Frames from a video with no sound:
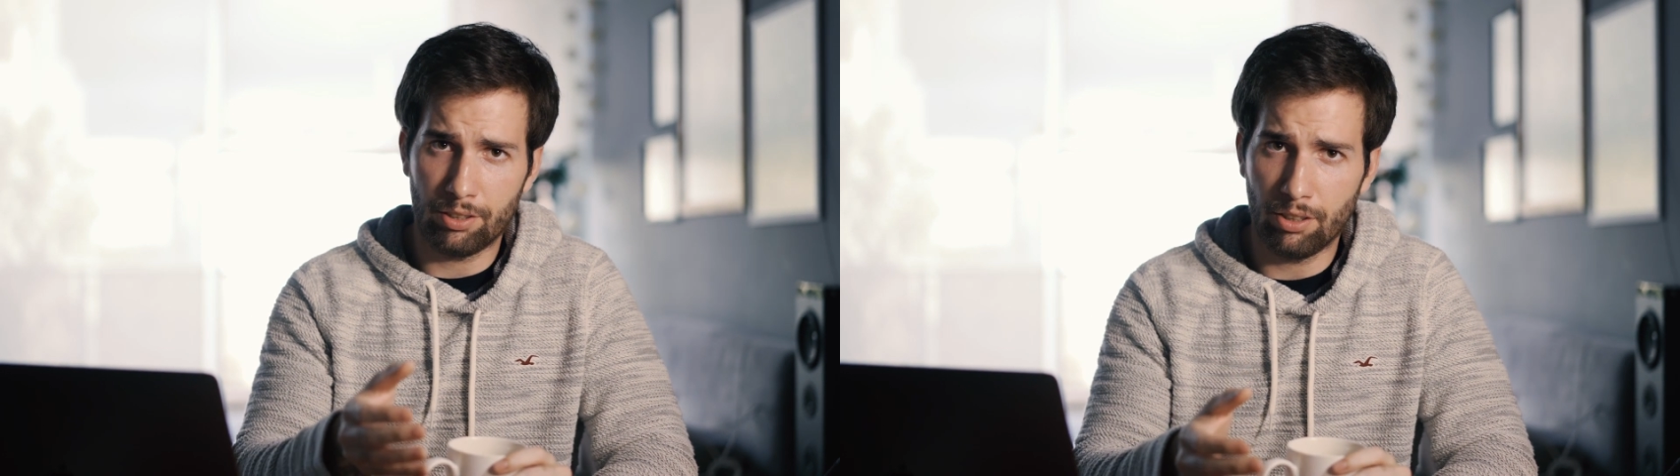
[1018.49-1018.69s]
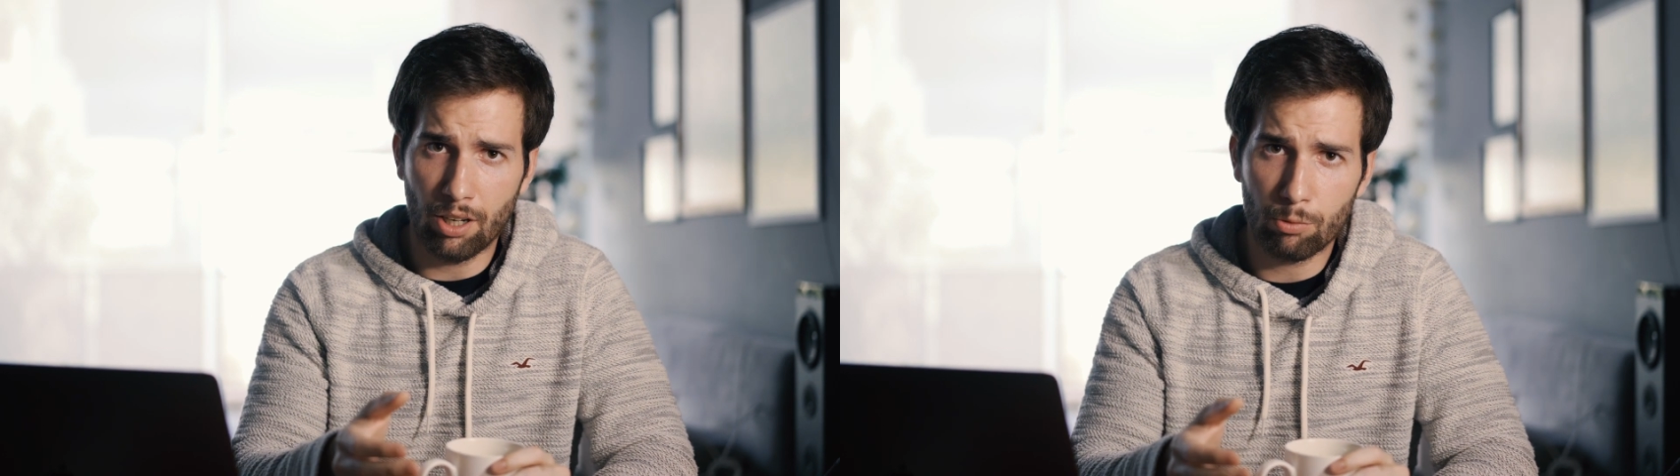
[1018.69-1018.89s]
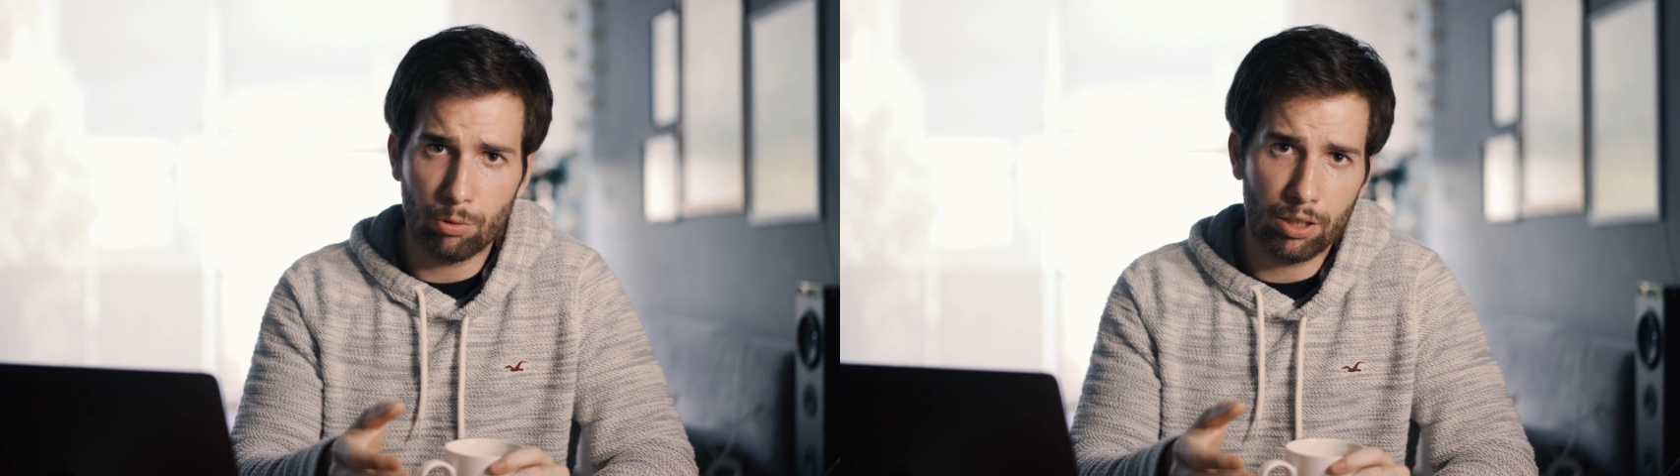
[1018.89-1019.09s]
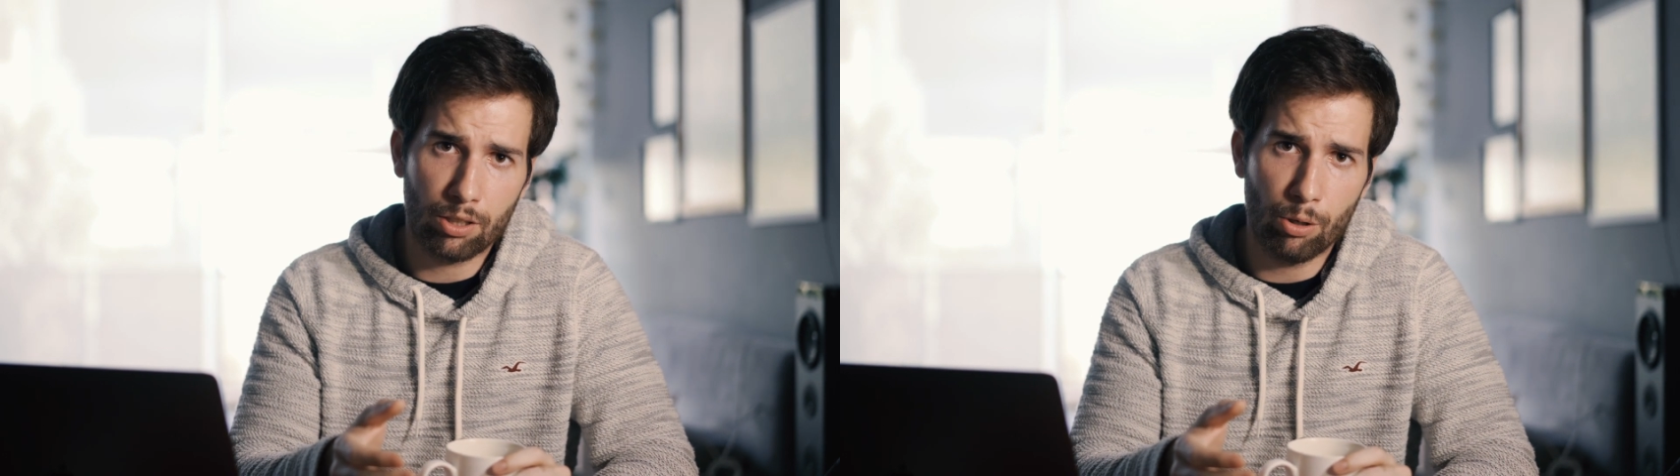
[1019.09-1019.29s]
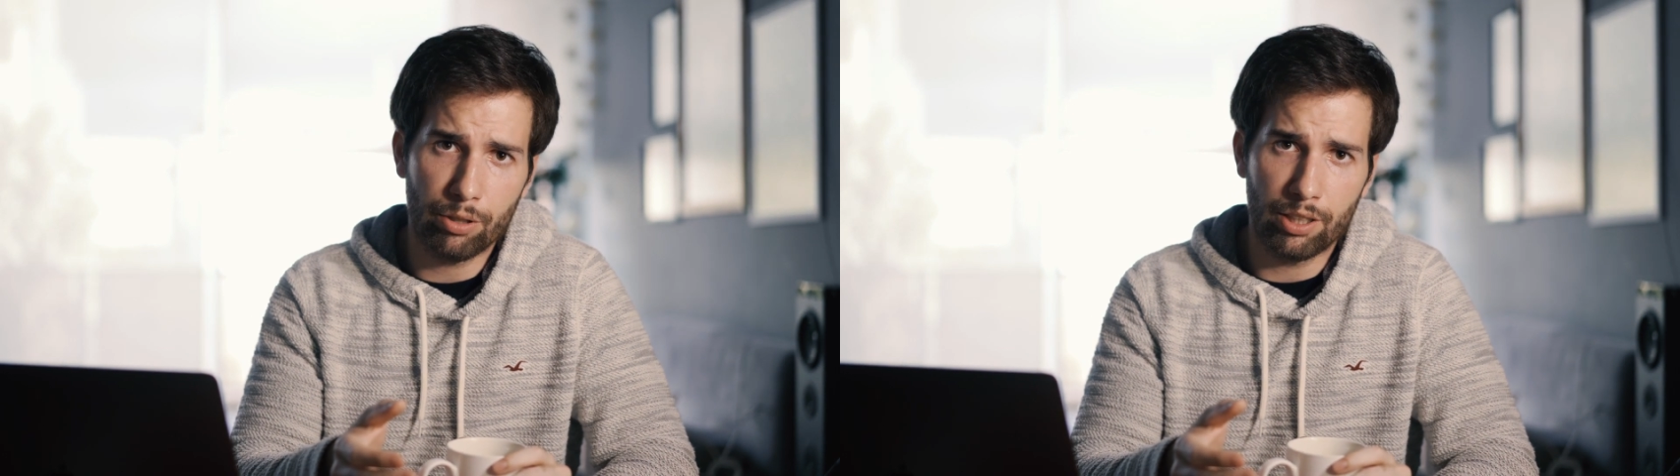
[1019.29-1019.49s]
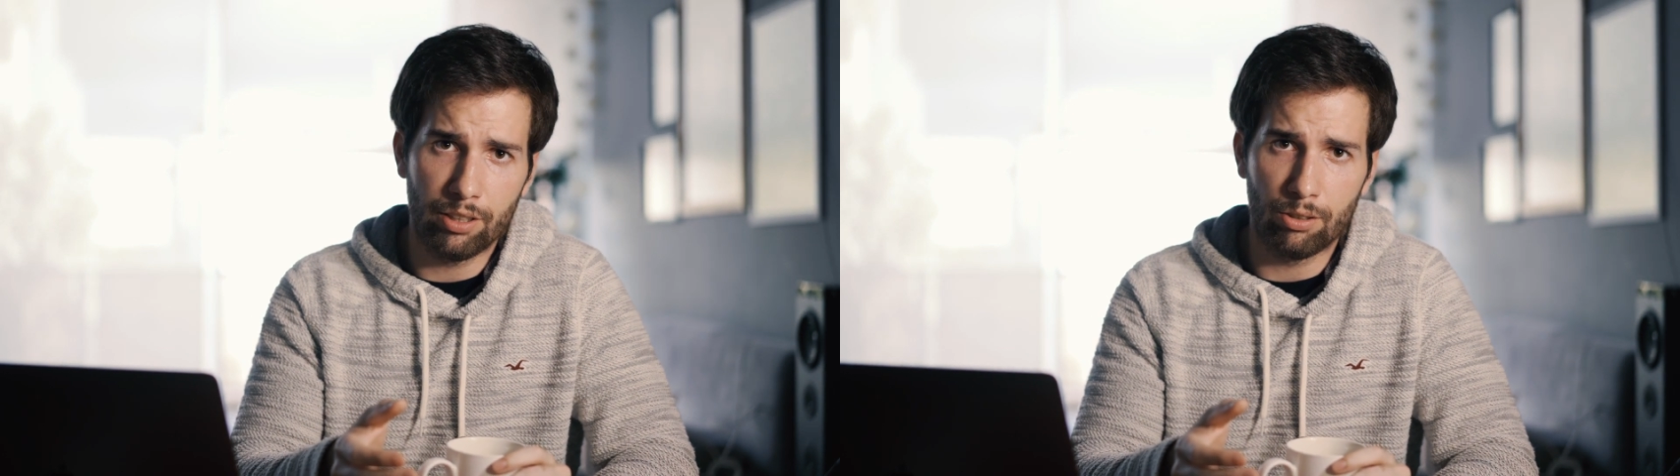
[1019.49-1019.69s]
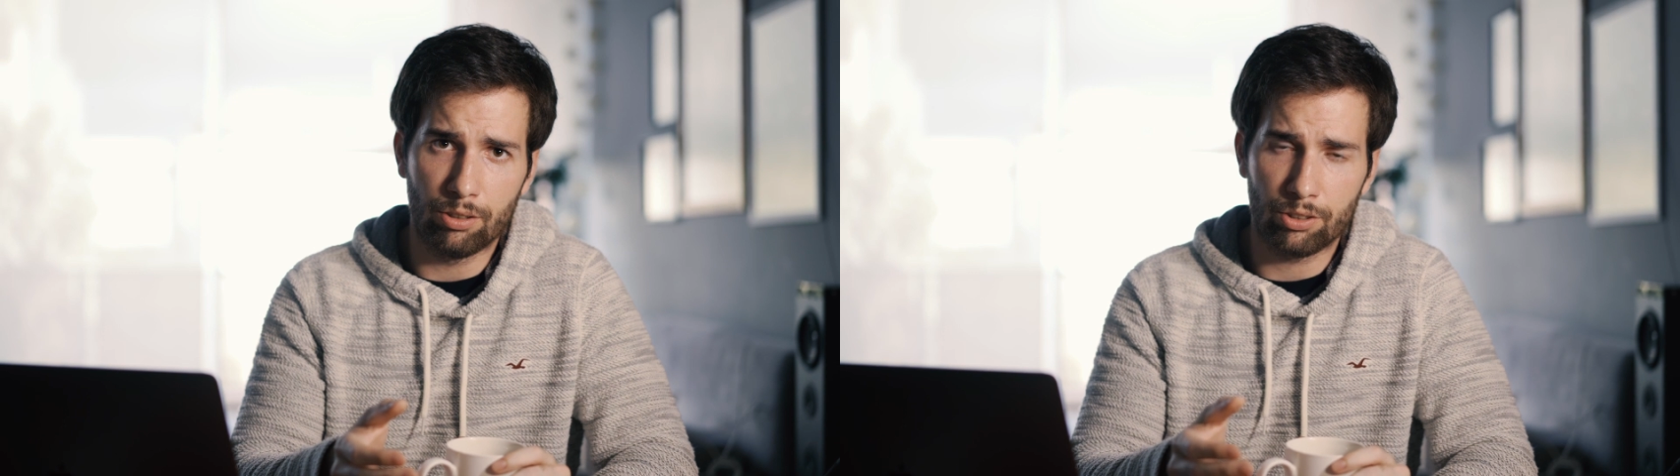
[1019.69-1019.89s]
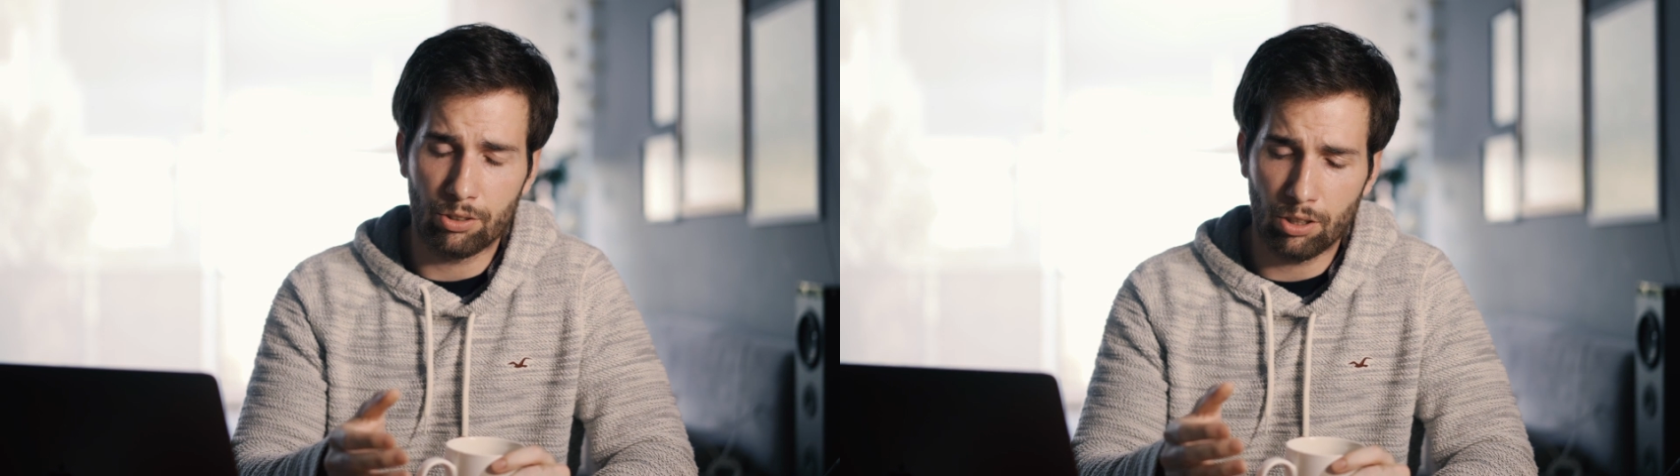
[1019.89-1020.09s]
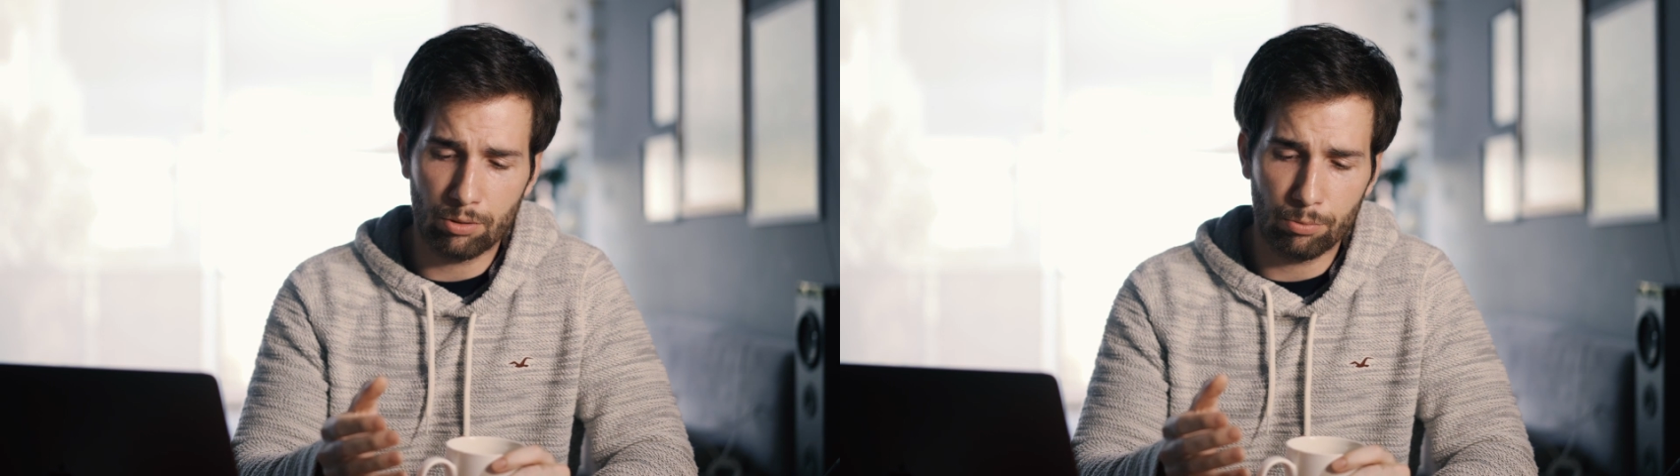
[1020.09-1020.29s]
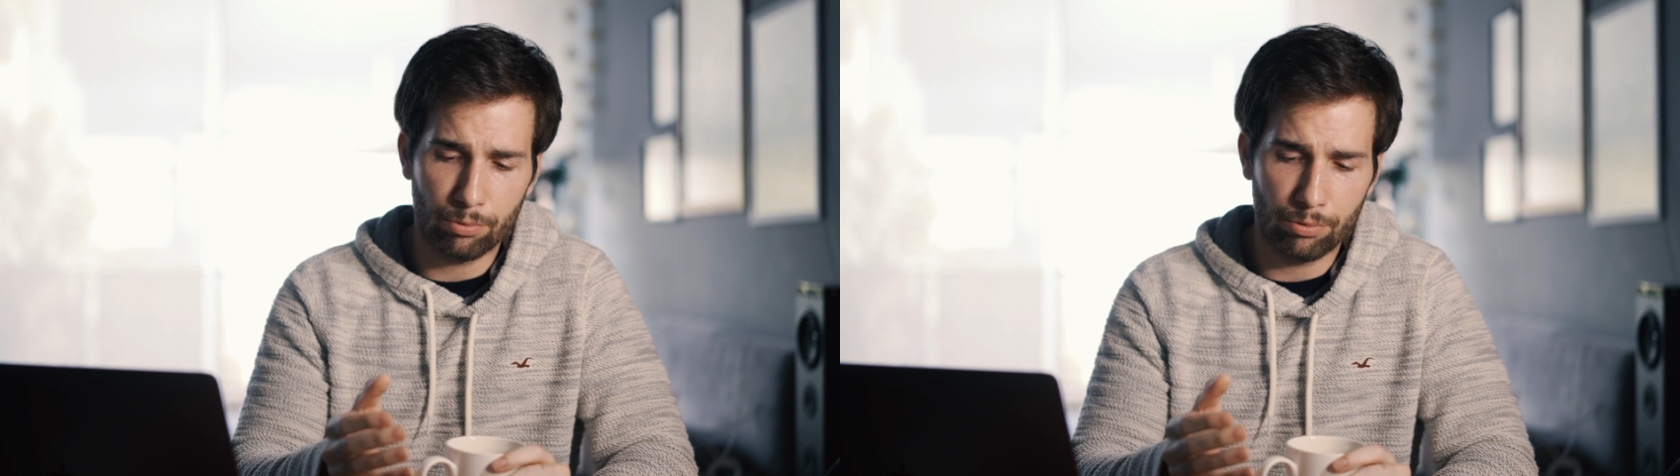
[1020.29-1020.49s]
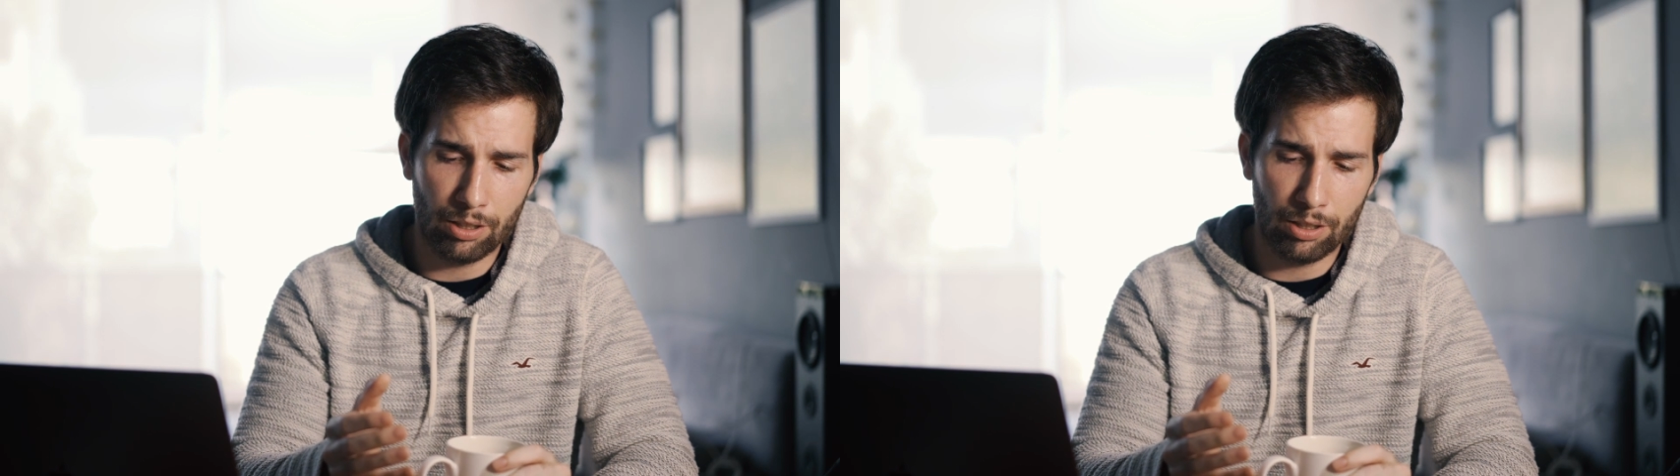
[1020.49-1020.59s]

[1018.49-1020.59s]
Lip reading: not well coded or it's not